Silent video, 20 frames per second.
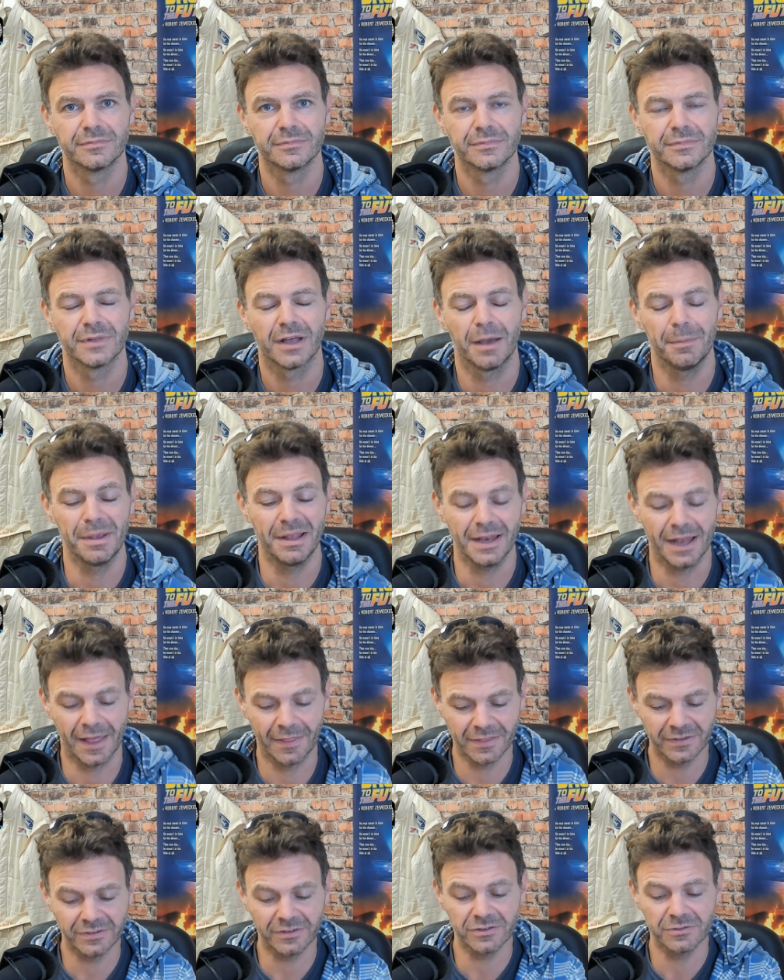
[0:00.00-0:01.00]
I mean, and
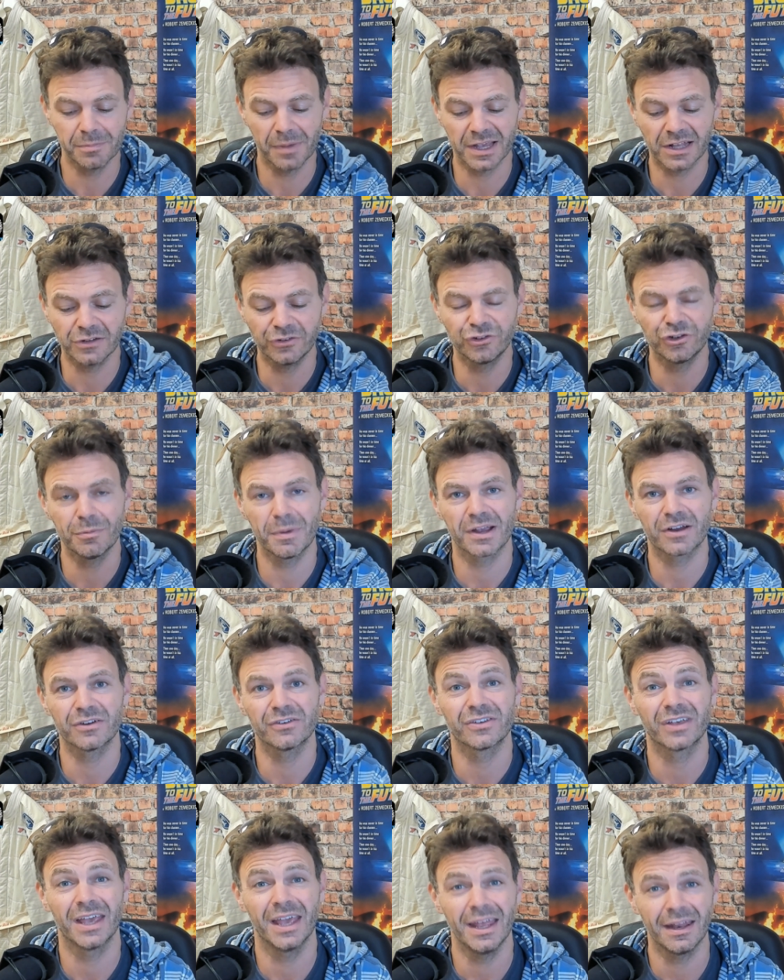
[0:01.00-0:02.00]
this is Michael Schumacher's
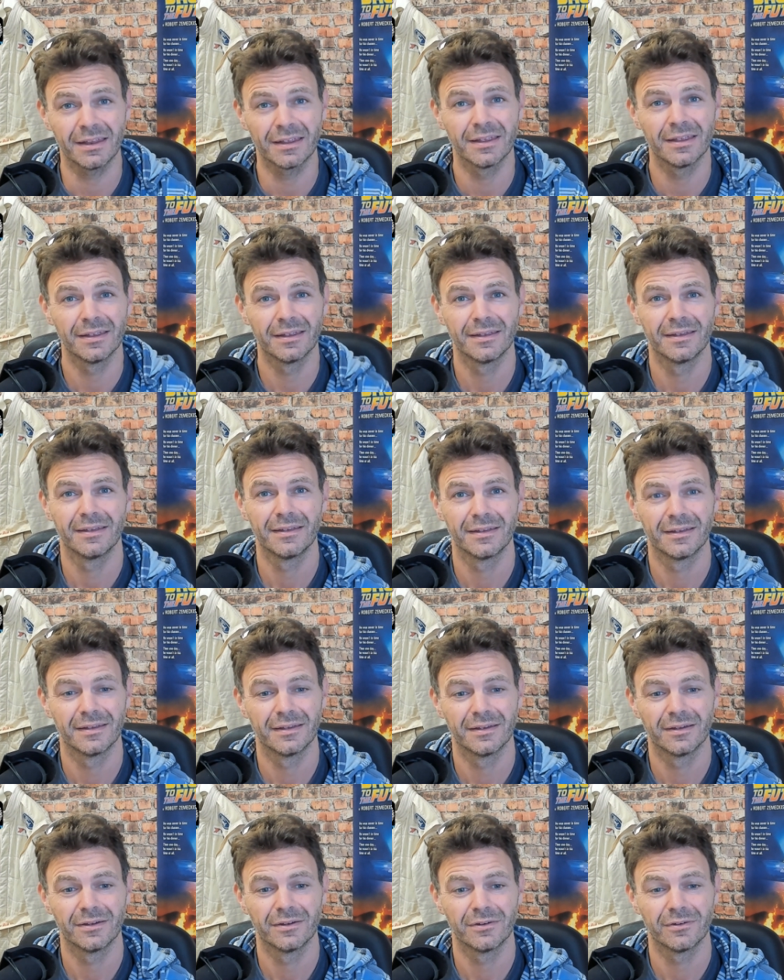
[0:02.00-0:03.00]
kid,
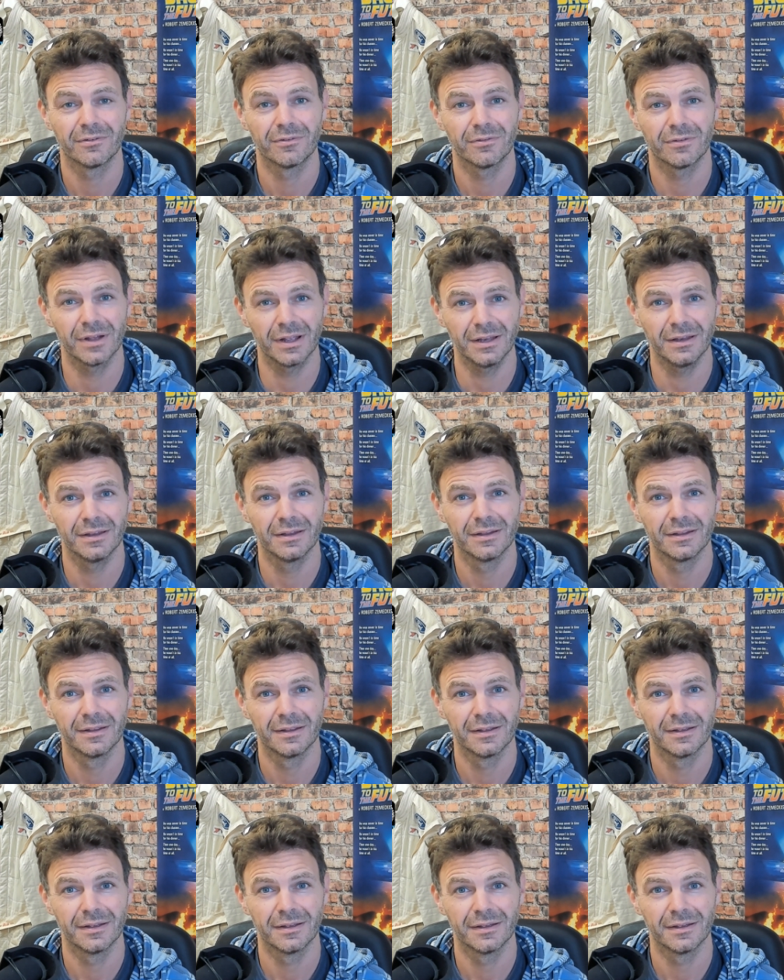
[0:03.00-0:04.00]
right?
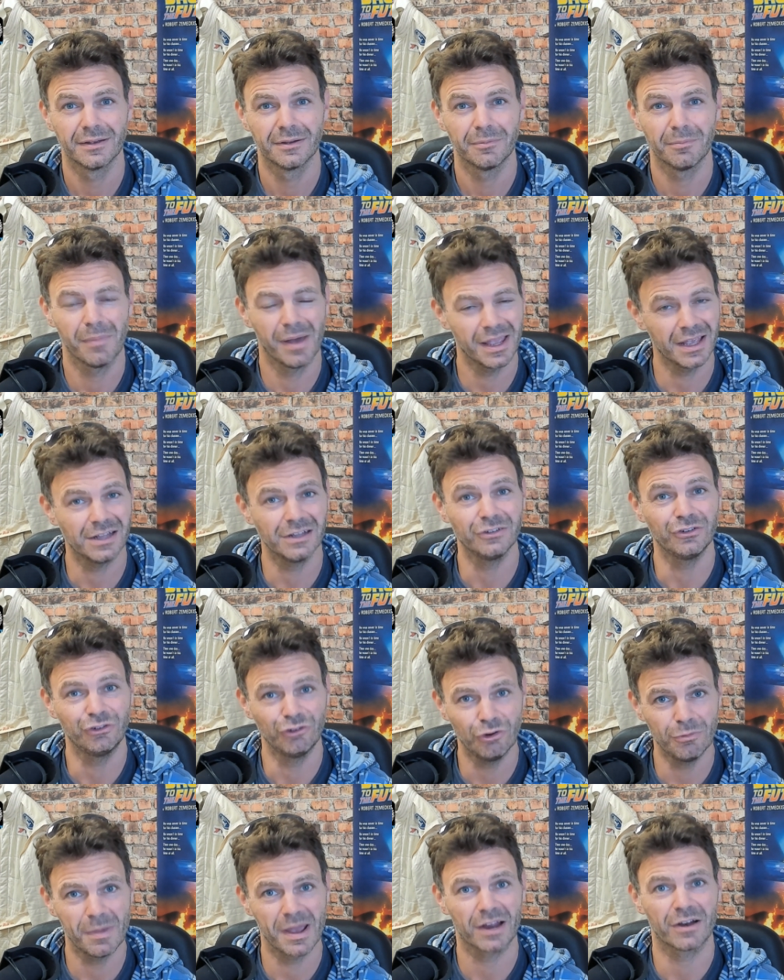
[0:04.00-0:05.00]
Michael
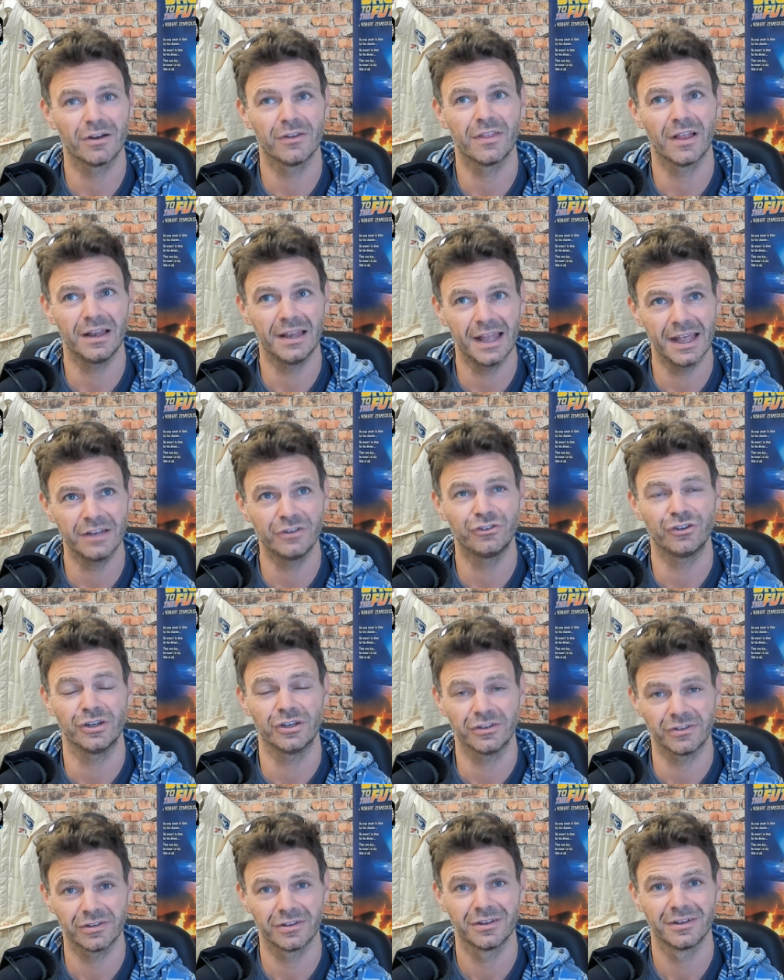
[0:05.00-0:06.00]
Schumacher, the
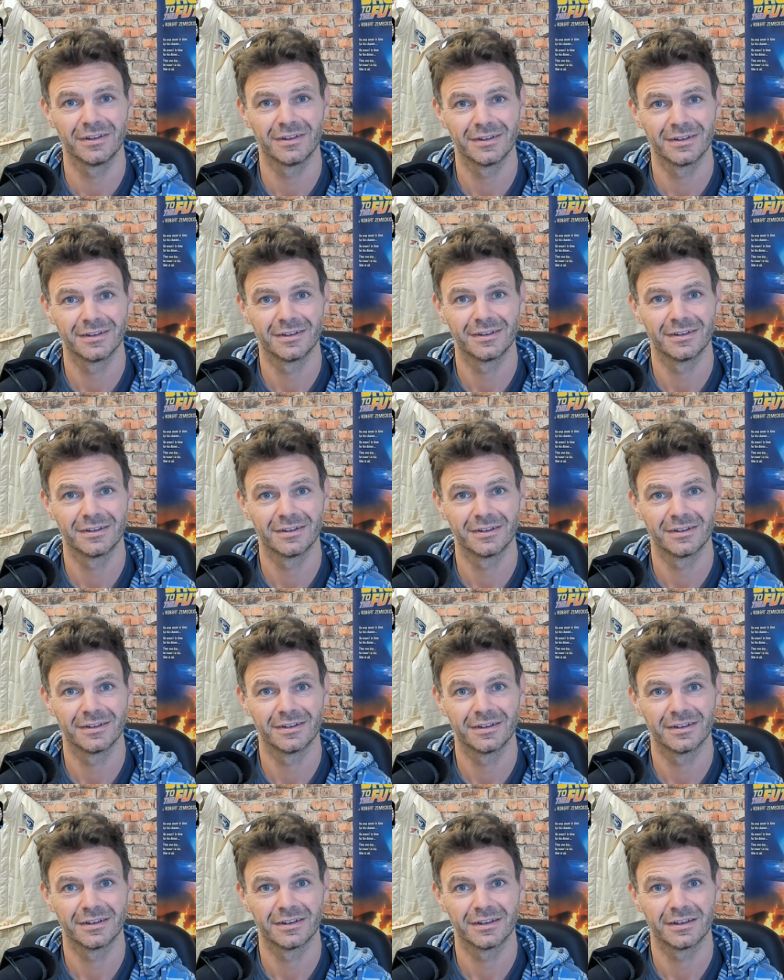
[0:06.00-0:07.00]
legend.
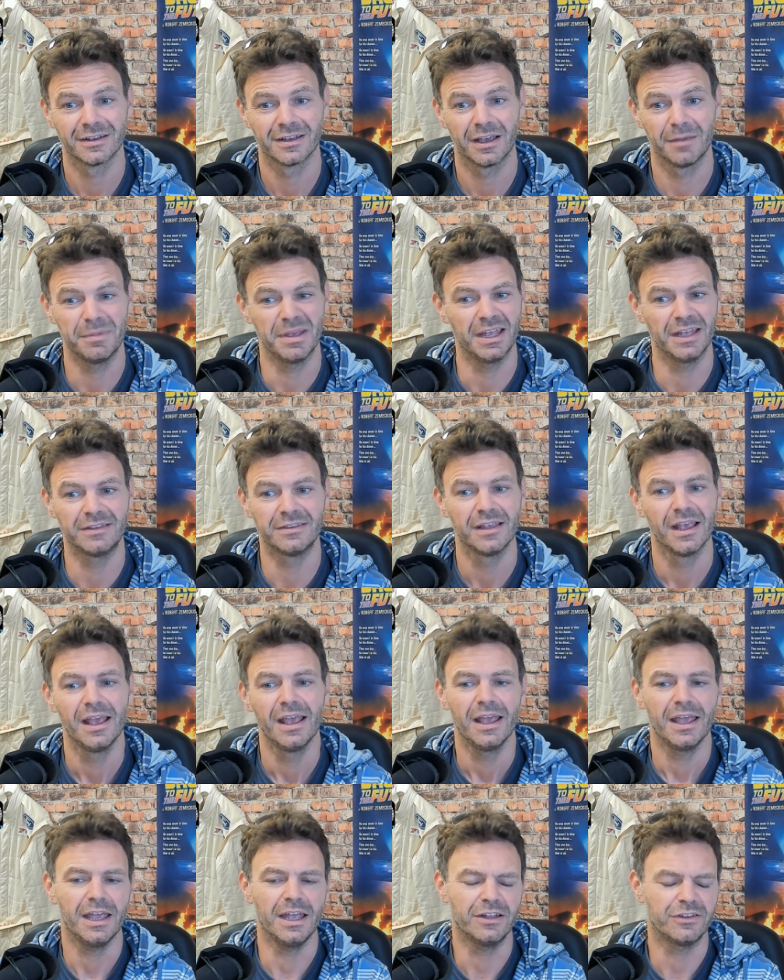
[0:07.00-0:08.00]
I mean, it
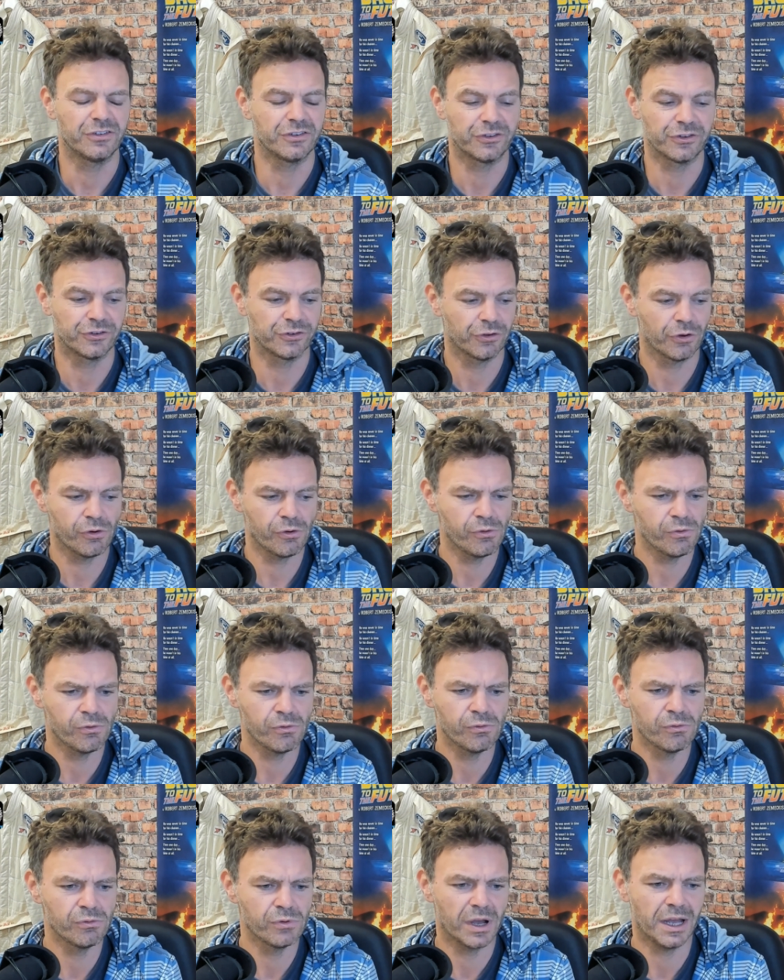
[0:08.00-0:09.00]
it's
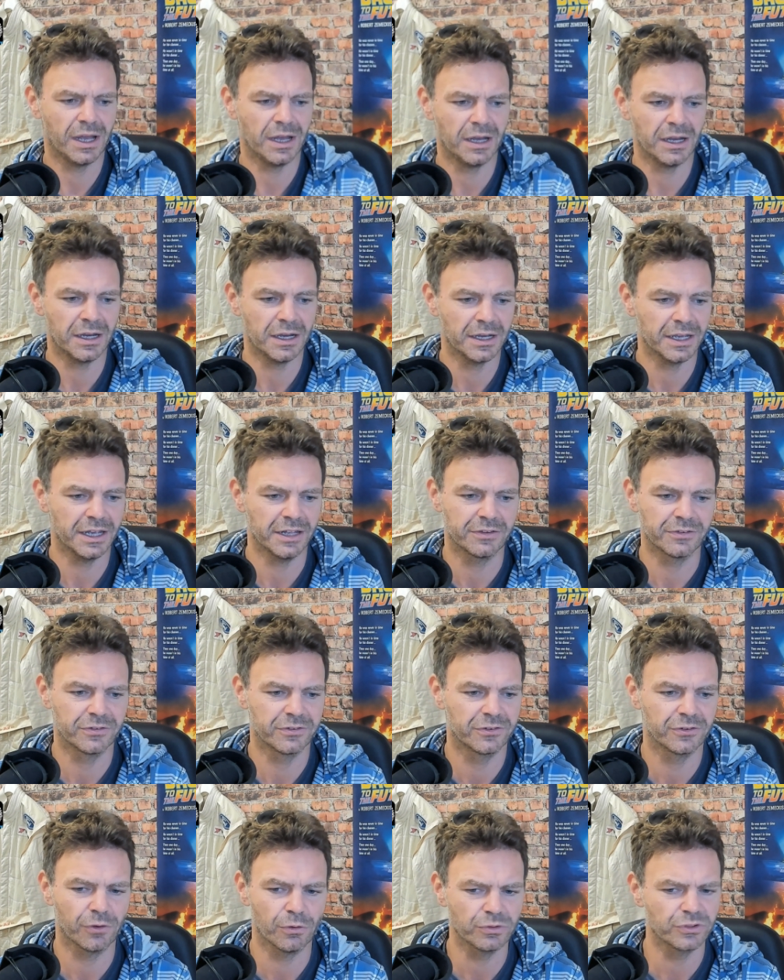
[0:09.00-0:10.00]
so uh, it's
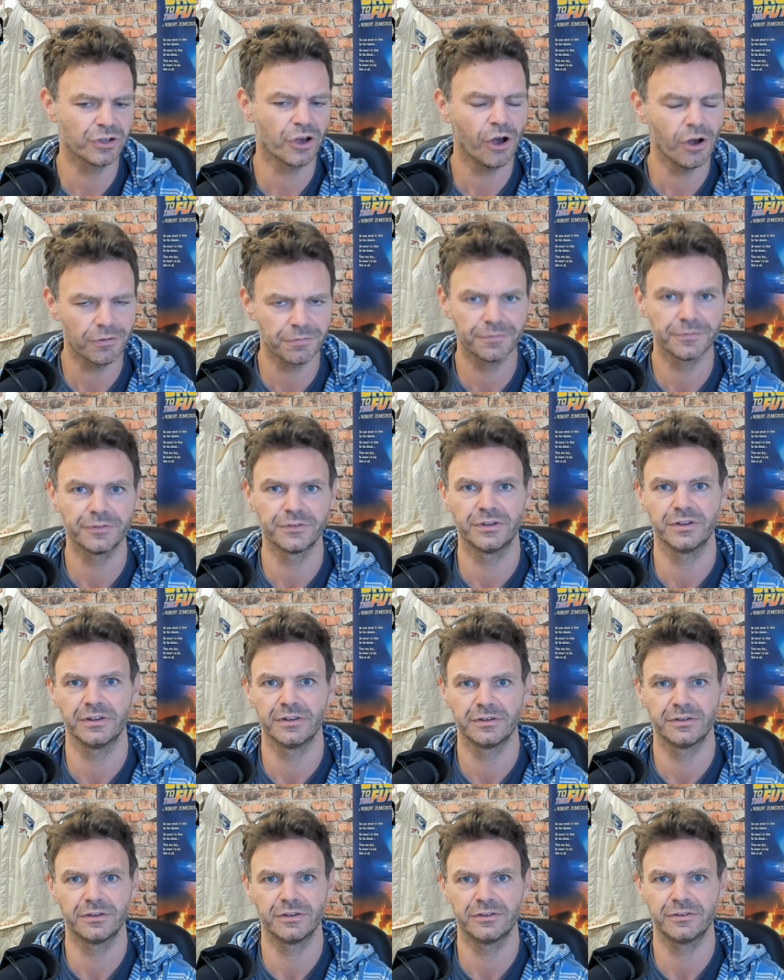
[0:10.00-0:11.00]
so tough to,
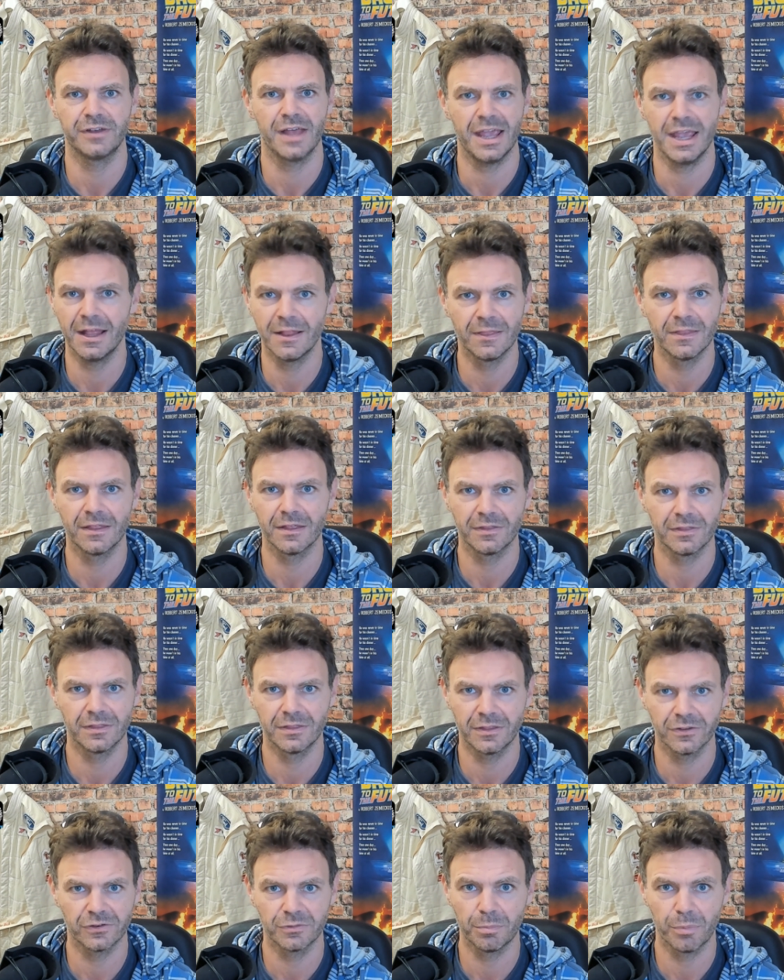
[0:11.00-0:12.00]
to stay in the
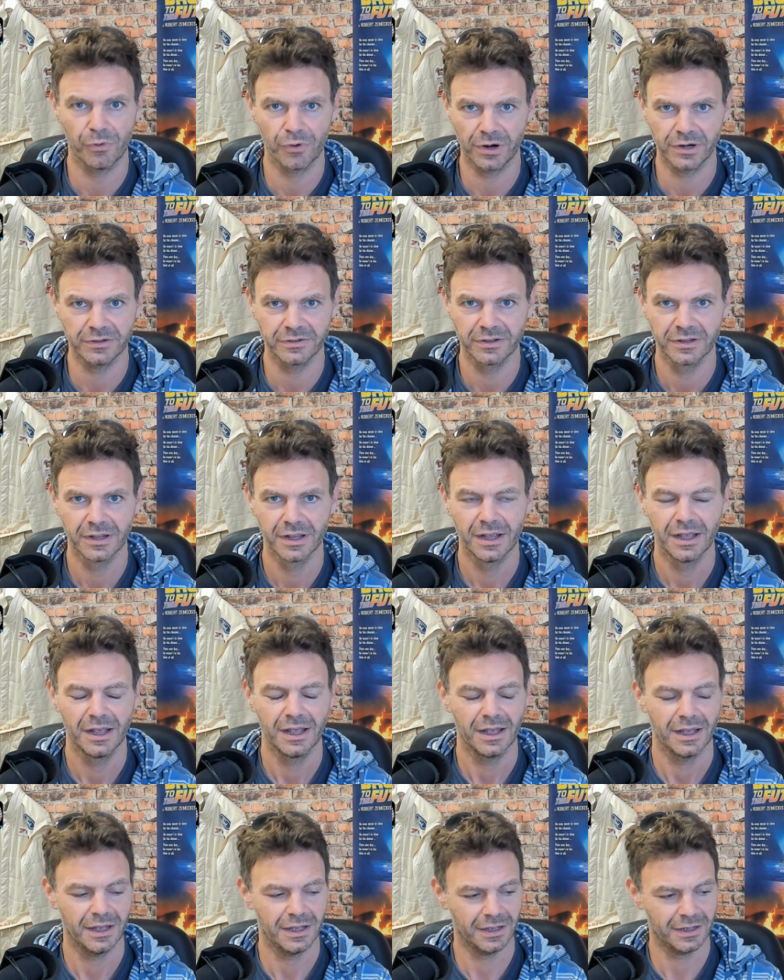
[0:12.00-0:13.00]
the sport,
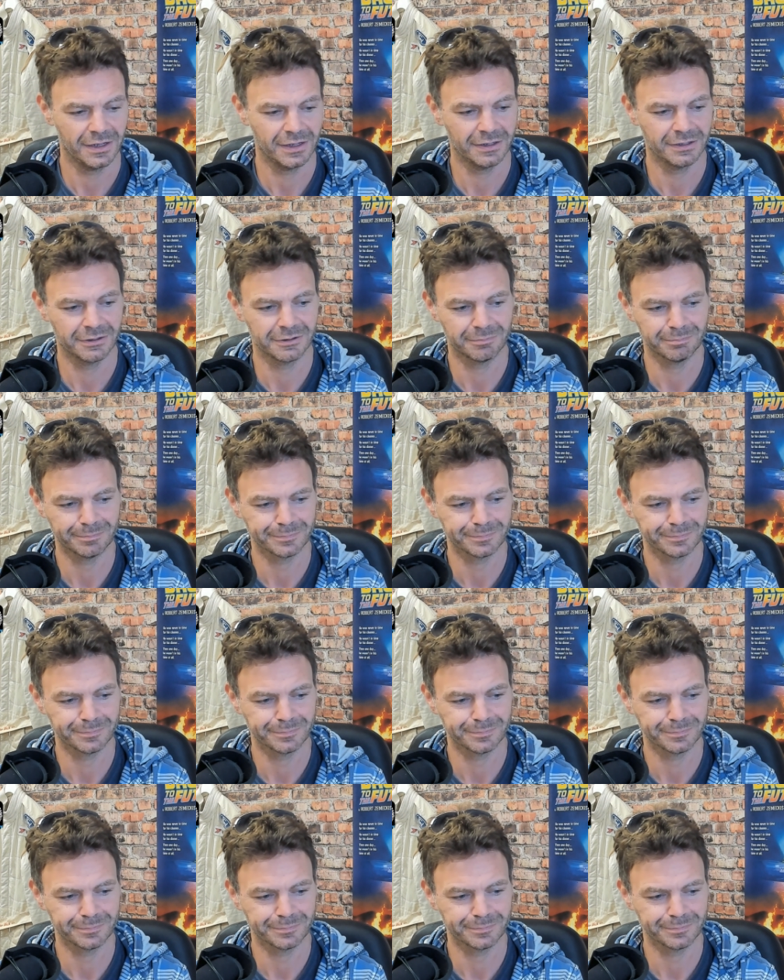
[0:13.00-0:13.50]
um,